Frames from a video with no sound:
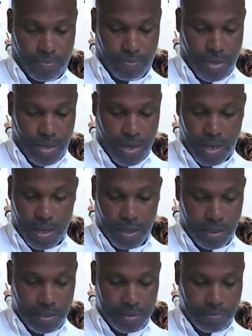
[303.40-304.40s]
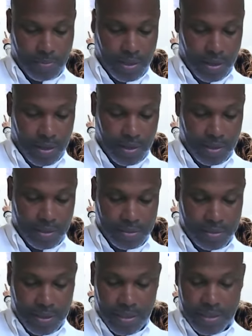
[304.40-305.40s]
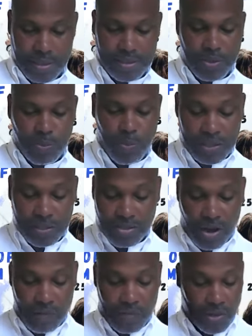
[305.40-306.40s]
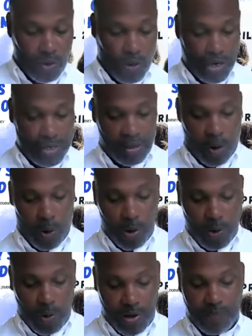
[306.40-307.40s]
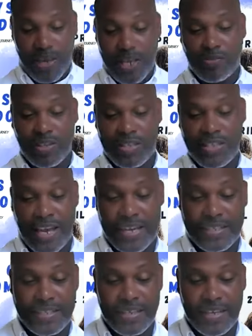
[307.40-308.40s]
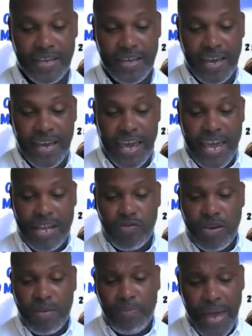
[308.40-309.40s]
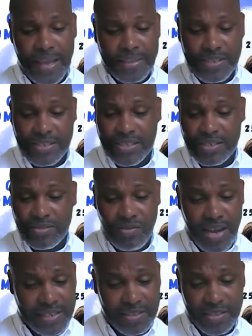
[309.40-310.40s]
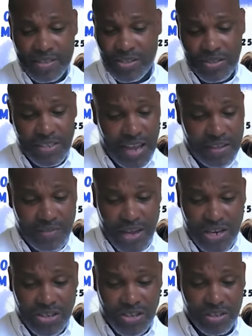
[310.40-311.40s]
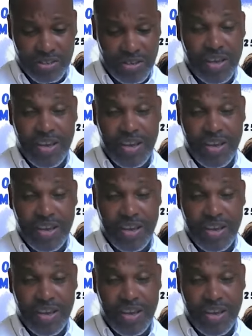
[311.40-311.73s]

My eyes, my eyes. This is what the sovereign Lord, the Holy One of Israel, says In repentance and rest is your salvation.